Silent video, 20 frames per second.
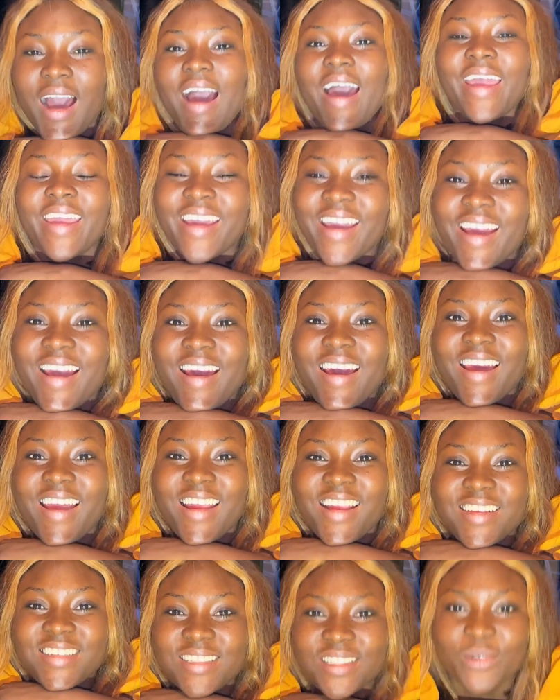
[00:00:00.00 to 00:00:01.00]
hi
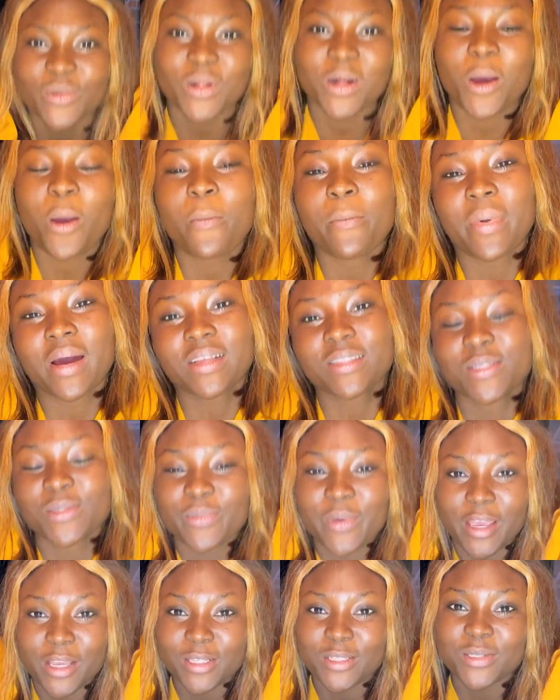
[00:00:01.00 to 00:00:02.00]
guys so welcome back to
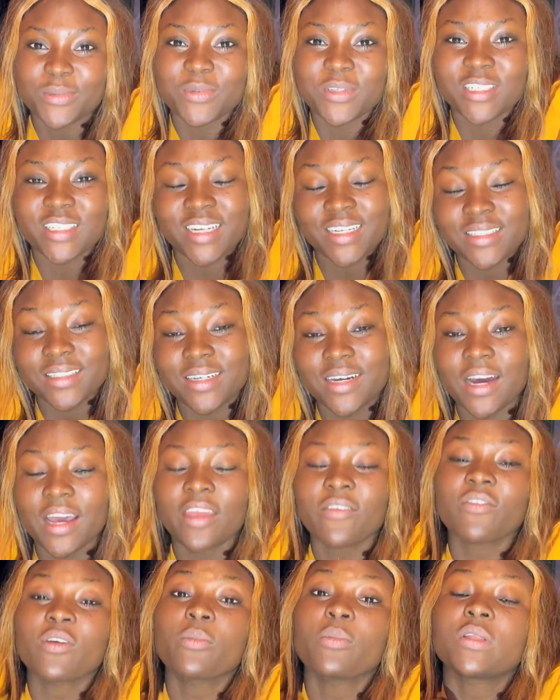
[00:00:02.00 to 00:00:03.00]
my youtube channel
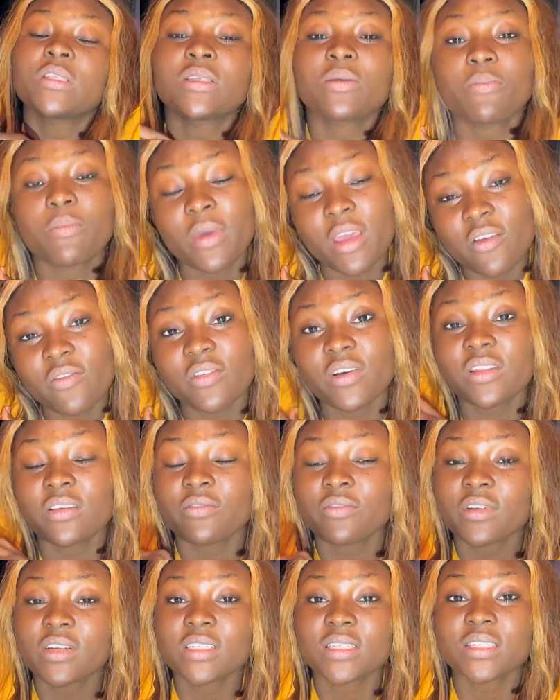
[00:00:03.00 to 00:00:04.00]
if you're meeting me for the
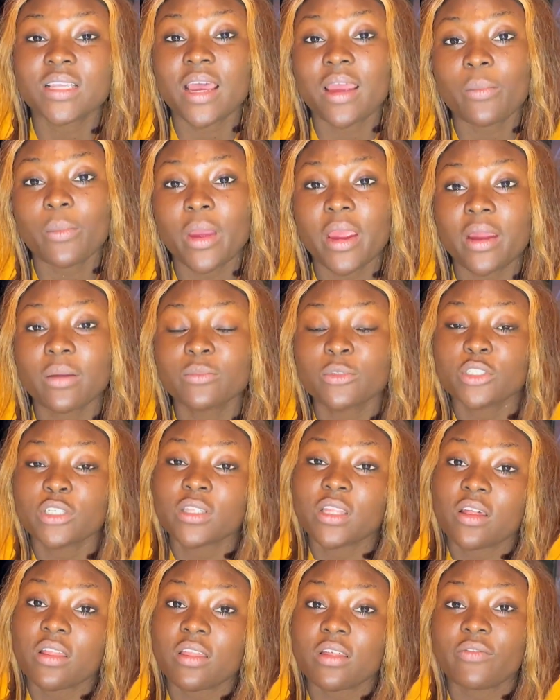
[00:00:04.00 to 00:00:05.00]
first time i am
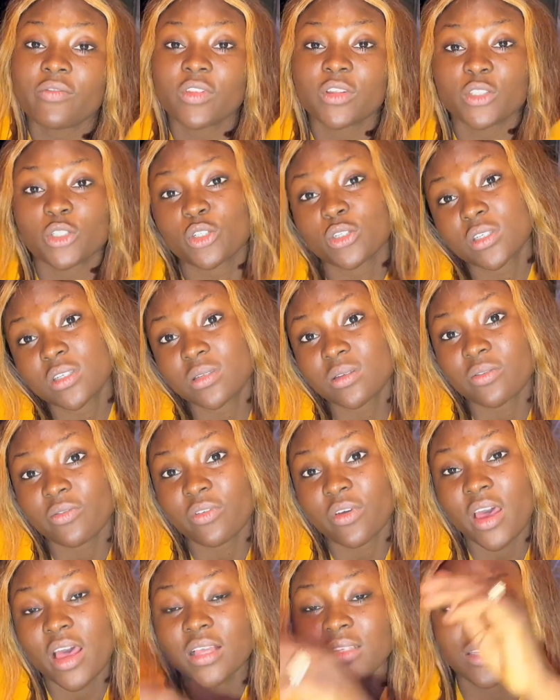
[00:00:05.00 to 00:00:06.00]
judith of the judith
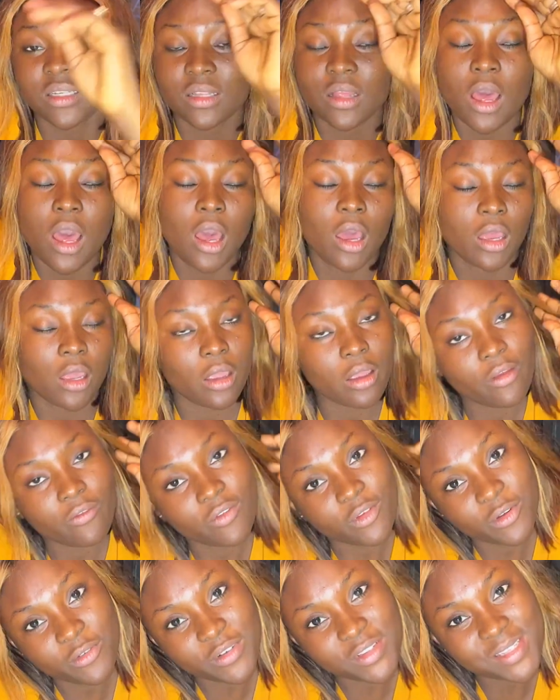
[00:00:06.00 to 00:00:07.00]
affairs and if
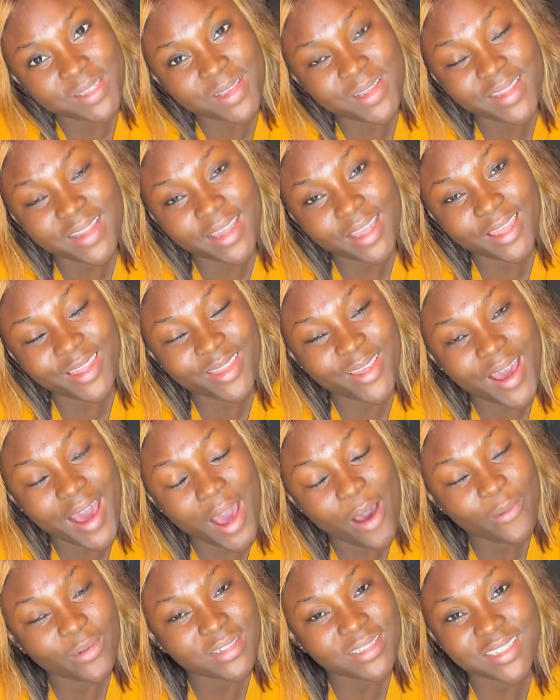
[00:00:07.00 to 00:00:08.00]
you're returning you know
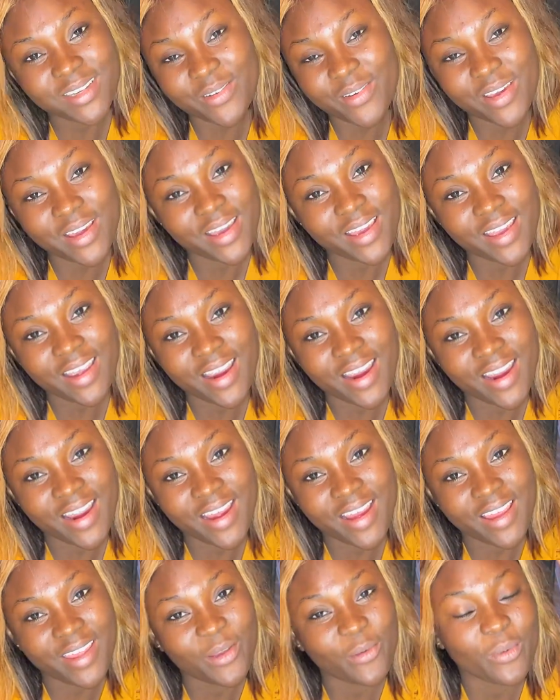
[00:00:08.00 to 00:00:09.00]
how we do it here
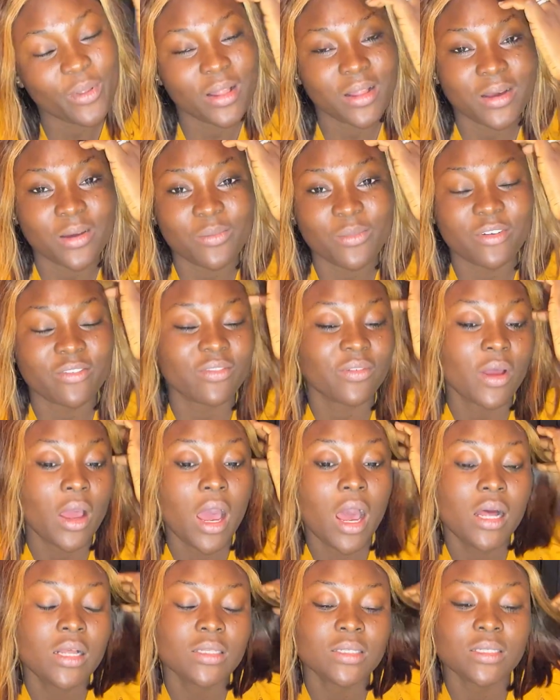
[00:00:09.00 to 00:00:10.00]
you're welcome off
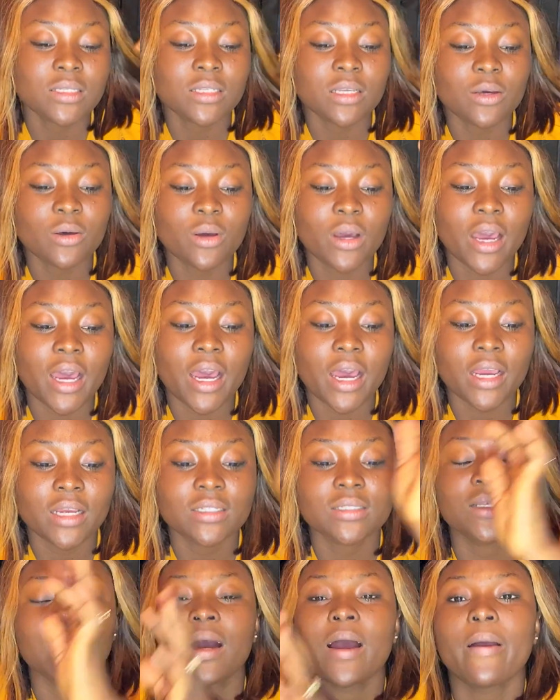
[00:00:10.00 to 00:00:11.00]
so
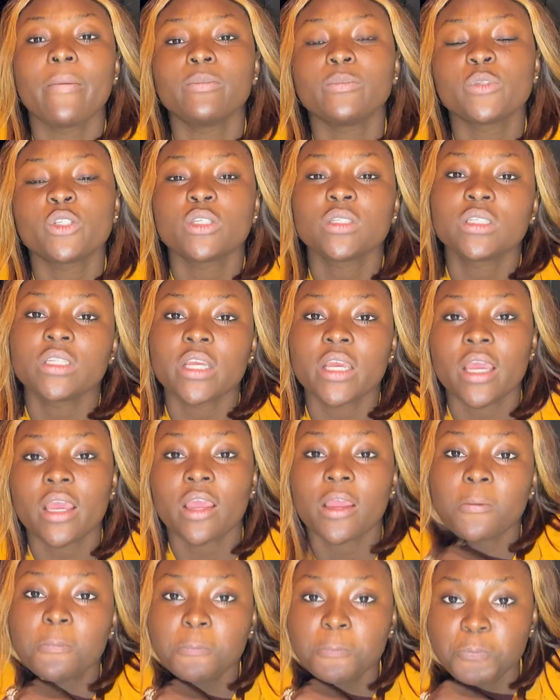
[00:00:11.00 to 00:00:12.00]
guys um
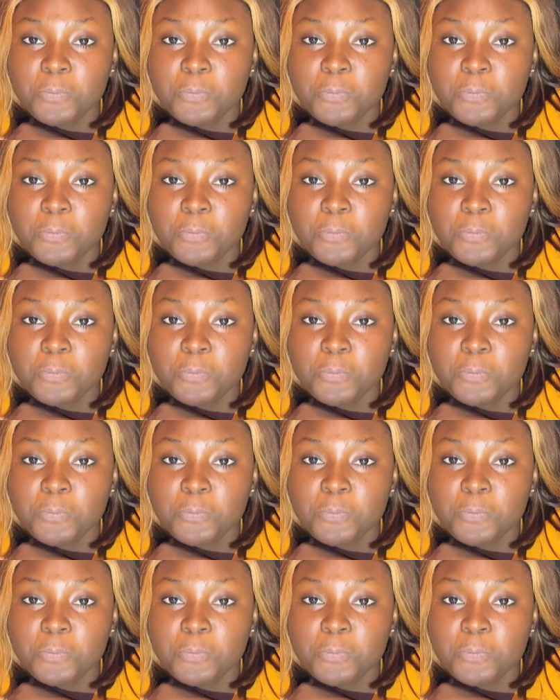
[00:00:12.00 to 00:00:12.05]
today